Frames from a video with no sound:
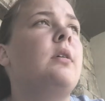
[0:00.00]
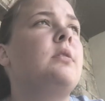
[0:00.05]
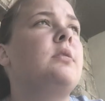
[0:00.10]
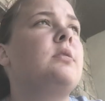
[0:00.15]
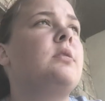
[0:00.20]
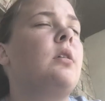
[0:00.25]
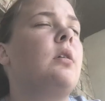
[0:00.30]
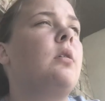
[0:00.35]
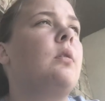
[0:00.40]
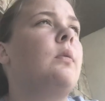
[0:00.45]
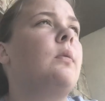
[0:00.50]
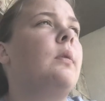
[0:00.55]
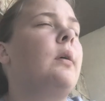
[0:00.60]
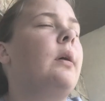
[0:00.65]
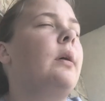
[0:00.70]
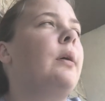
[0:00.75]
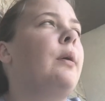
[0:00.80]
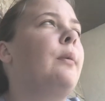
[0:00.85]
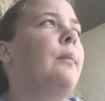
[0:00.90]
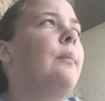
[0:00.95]
So
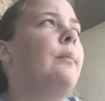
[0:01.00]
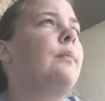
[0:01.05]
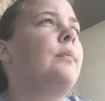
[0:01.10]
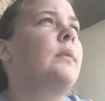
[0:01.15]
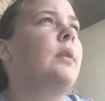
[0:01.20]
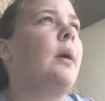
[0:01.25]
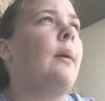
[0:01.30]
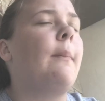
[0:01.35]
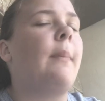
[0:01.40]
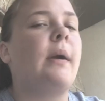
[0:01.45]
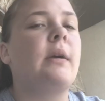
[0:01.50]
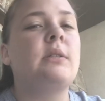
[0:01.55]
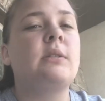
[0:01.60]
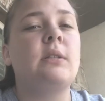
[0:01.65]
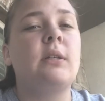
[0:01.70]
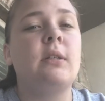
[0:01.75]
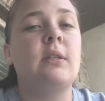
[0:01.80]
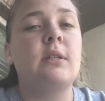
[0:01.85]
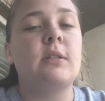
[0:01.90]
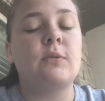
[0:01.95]

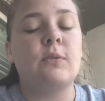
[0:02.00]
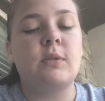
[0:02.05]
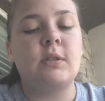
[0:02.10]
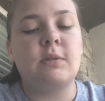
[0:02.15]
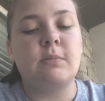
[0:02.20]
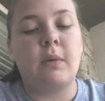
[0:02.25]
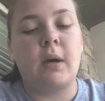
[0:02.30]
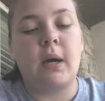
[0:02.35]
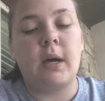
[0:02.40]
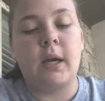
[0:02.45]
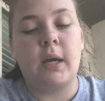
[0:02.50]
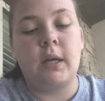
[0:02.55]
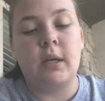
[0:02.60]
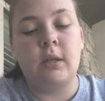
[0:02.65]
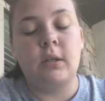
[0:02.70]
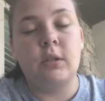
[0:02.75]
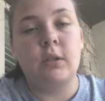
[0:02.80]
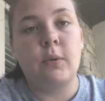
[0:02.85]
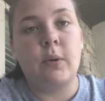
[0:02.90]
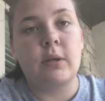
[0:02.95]
basically this was my
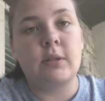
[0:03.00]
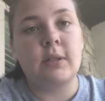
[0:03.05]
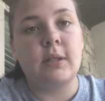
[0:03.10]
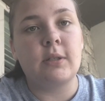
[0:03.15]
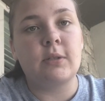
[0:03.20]
U.S.